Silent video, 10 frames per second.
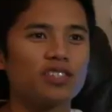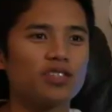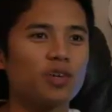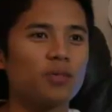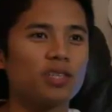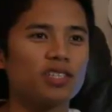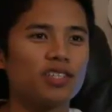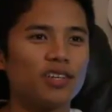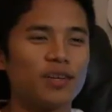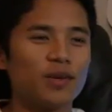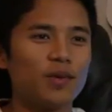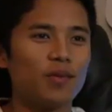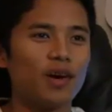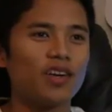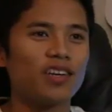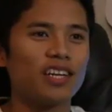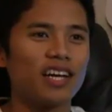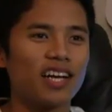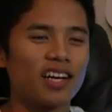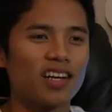just so much water in it.
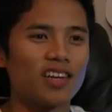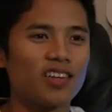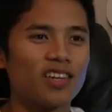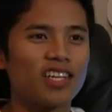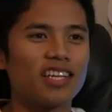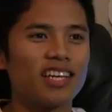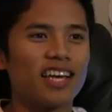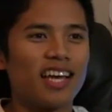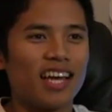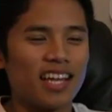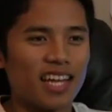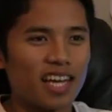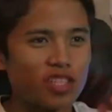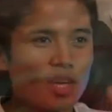I got under it and like I